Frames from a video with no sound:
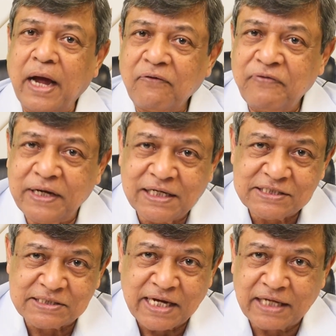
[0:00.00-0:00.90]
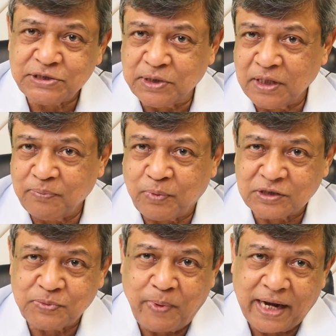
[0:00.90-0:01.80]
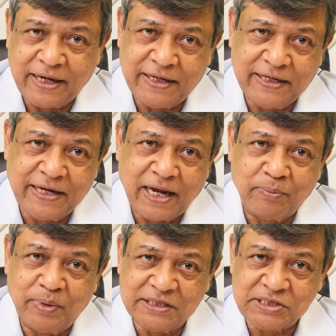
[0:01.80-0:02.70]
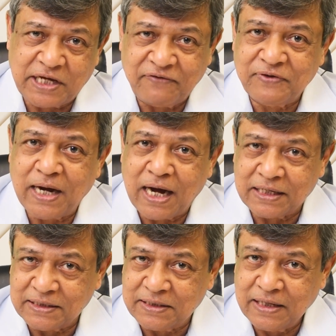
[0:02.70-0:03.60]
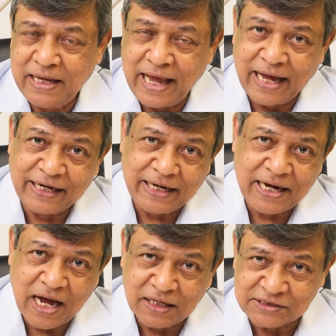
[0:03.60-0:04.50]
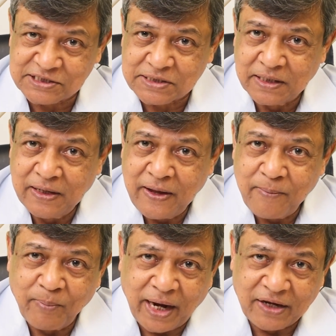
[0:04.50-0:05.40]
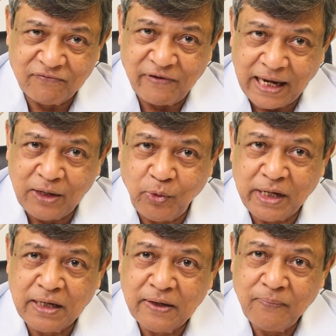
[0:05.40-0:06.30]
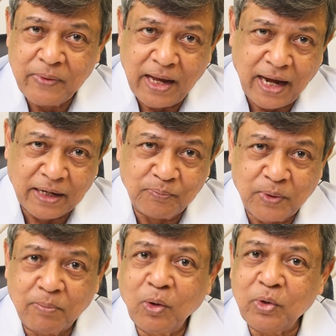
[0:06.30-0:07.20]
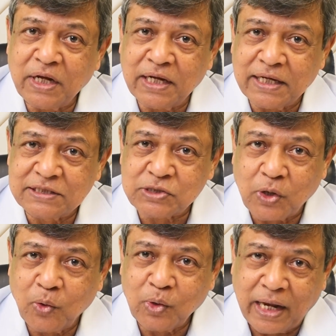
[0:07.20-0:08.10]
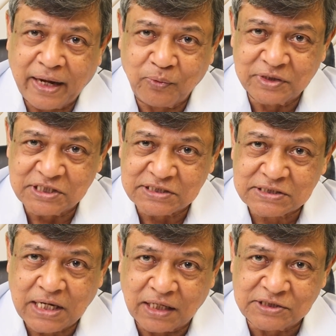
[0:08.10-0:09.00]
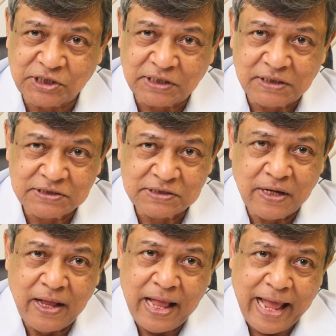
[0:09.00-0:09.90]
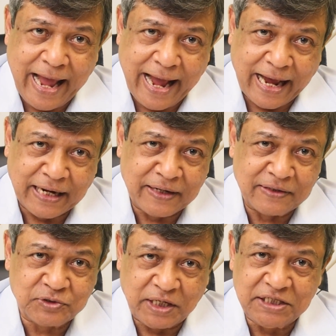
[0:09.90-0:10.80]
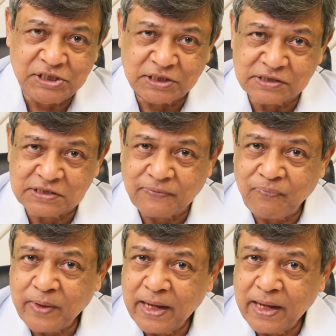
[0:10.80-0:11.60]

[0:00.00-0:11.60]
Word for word: Africa's national prosperity can be safeguarded and enhanced by valuing and promoting its own languages, cultures, and traditions.